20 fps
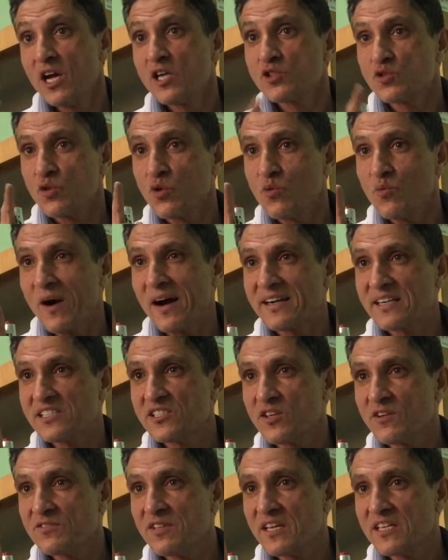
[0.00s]
So
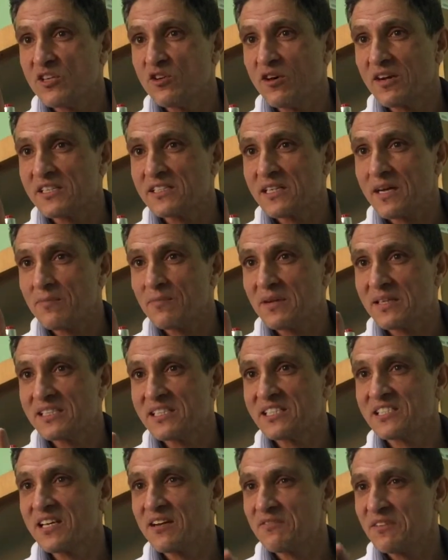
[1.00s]
wideness of the QRS
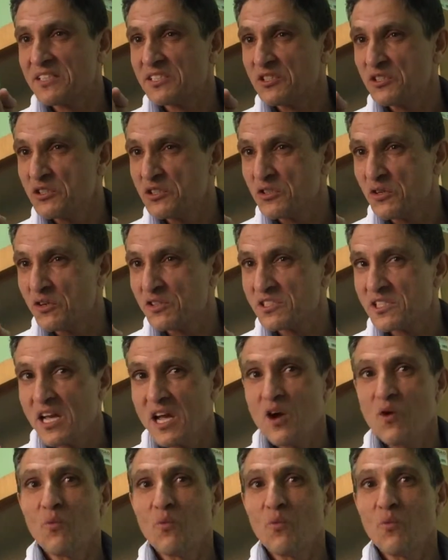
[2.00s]
complex is having two sources.